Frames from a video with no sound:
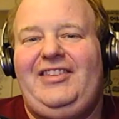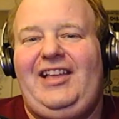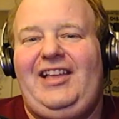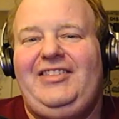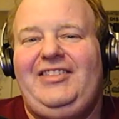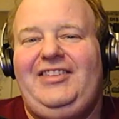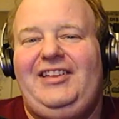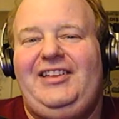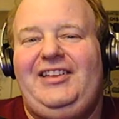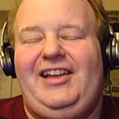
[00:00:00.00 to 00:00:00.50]

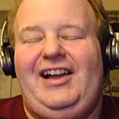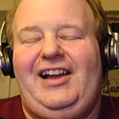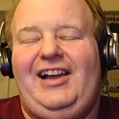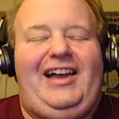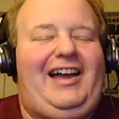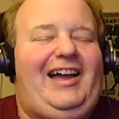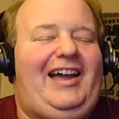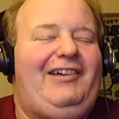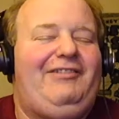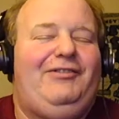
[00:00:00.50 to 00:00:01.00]
think
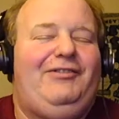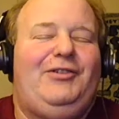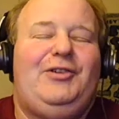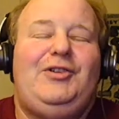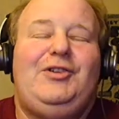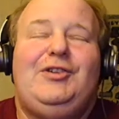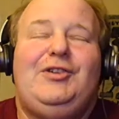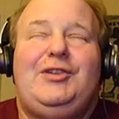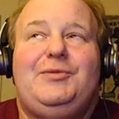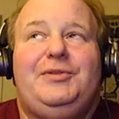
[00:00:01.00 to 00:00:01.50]
I
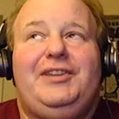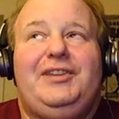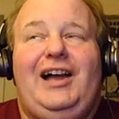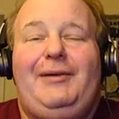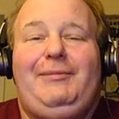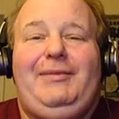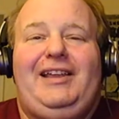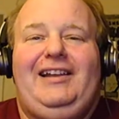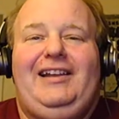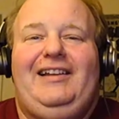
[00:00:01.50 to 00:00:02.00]
really would. I
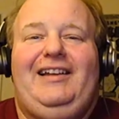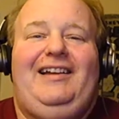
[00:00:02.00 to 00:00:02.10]
mean,